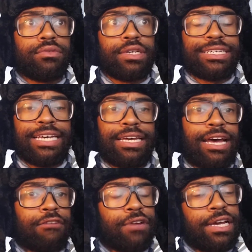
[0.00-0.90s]
again,
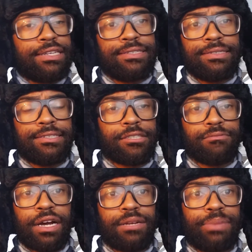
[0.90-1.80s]
Iran is
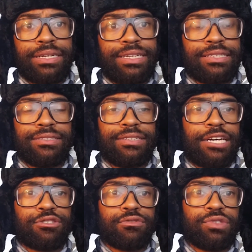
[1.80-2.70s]
surrounded by desert.
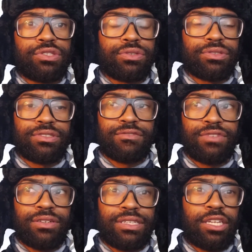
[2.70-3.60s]
Natural resources are
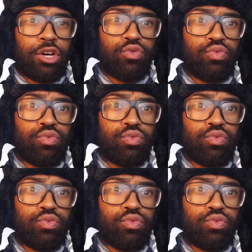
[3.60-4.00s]
very low.